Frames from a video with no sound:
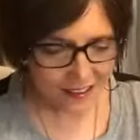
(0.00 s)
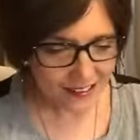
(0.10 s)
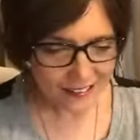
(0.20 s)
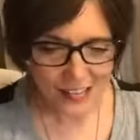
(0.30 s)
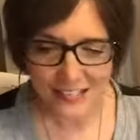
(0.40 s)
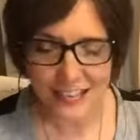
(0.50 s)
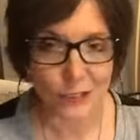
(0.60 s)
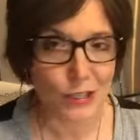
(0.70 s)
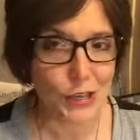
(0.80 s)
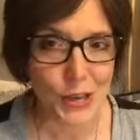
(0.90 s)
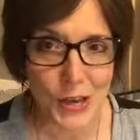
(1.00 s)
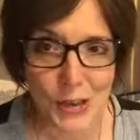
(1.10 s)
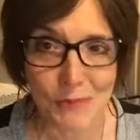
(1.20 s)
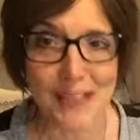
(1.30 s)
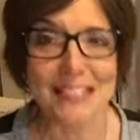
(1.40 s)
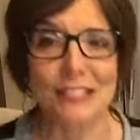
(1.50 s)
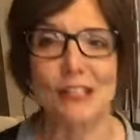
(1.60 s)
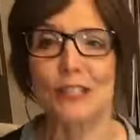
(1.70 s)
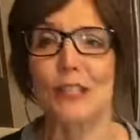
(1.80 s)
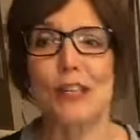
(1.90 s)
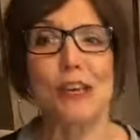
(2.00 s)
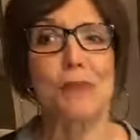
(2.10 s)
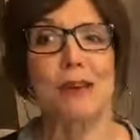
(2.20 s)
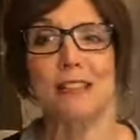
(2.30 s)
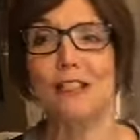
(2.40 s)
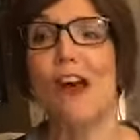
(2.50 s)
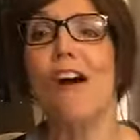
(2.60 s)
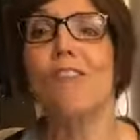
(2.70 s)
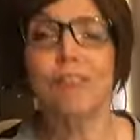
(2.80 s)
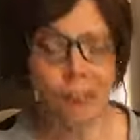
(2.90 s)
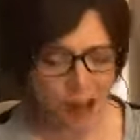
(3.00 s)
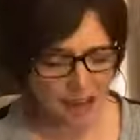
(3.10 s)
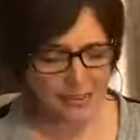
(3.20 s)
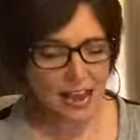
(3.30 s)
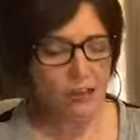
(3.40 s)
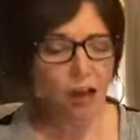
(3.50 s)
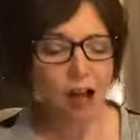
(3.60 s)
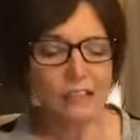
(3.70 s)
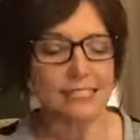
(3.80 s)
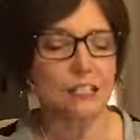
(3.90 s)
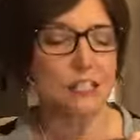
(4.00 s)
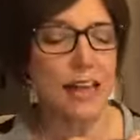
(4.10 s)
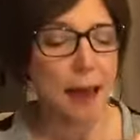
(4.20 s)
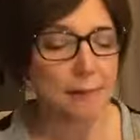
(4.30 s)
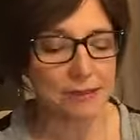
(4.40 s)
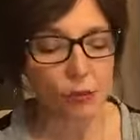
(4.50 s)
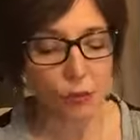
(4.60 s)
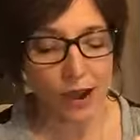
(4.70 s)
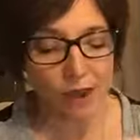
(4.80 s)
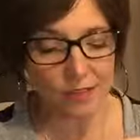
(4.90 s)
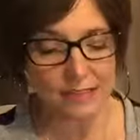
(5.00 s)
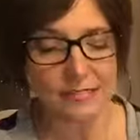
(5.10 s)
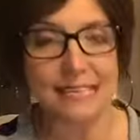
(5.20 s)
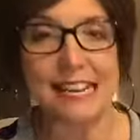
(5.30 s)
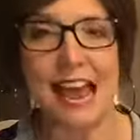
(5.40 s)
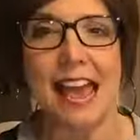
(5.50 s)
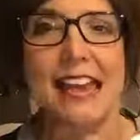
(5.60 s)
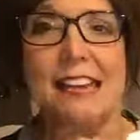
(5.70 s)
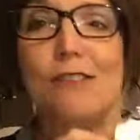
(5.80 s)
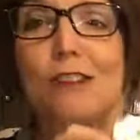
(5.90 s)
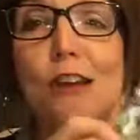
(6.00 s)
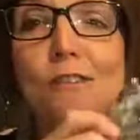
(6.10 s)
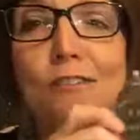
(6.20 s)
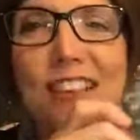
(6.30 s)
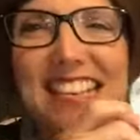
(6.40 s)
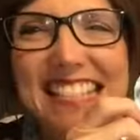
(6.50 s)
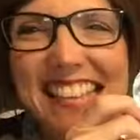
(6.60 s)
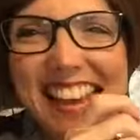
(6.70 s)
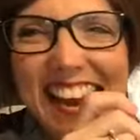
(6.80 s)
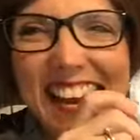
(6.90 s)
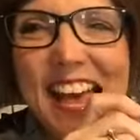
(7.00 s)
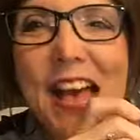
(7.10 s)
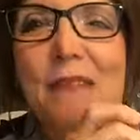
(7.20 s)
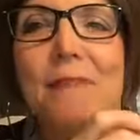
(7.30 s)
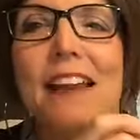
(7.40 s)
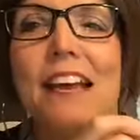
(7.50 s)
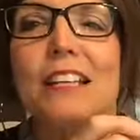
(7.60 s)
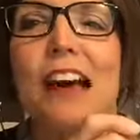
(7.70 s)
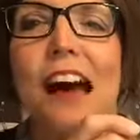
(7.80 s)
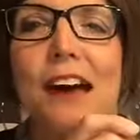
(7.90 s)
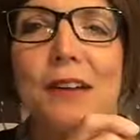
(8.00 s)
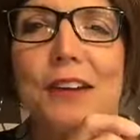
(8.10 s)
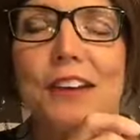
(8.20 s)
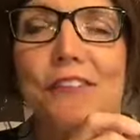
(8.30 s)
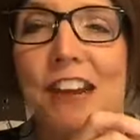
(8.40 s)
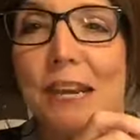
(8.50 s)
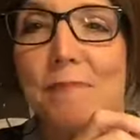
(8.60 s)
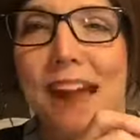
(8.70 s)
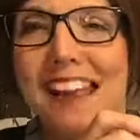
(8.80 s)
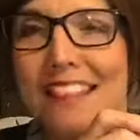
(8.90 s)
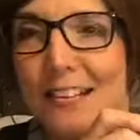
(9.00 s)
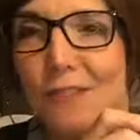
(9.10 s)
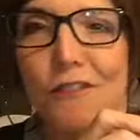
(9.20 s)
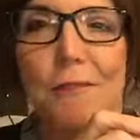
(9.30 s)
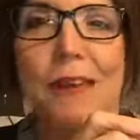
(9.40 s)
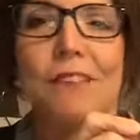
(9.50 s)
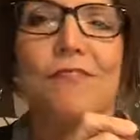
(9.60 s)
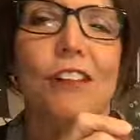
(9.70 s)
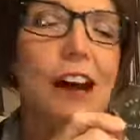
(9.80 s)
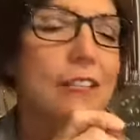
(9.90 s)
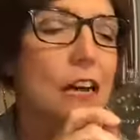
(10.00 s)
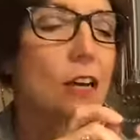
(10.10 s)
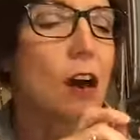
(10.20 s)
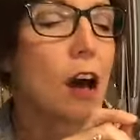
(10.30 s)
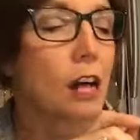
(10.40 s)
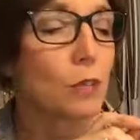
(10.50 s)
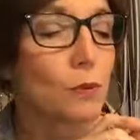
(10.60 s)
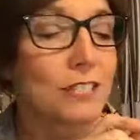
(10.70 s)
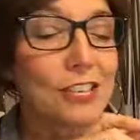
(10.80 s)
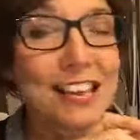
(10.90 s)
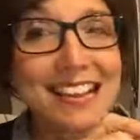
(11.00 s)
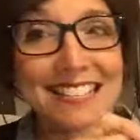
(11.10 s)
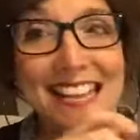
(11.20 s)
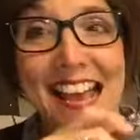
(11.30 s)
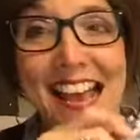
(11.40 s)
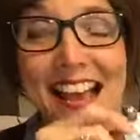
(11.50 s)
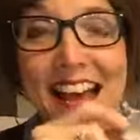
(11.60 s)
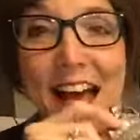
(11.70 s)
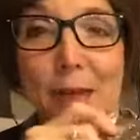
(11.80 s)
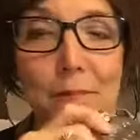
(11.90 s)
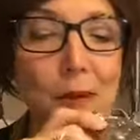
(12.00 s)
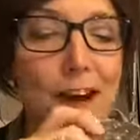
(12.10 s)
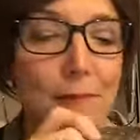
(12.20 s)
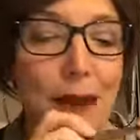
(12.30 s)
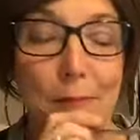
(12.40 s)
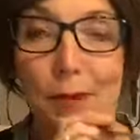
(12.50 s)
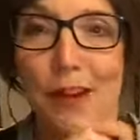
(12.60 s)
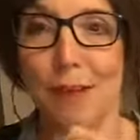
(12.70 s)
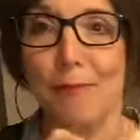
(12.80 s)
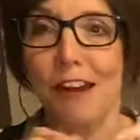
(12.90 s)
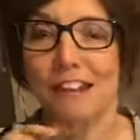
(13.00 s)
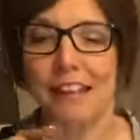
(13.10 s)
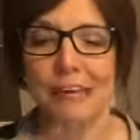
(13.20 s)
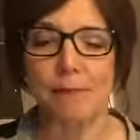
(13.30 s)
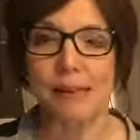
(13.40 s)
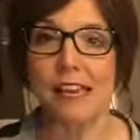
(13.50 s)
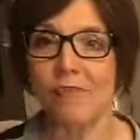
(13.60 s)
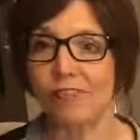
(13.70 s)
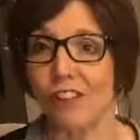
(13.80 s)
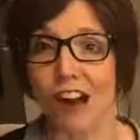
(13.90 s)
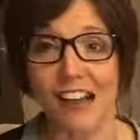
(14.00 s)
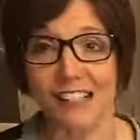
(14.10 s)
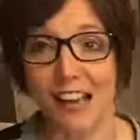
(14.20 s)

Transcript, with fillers: just as humans, just humans, flawed yet called. I just happened to wear this today. I don't know if you can see it, but a, a good friend made this for me, flawed yet called, which is um, part of my book, Mary Like Me, Yet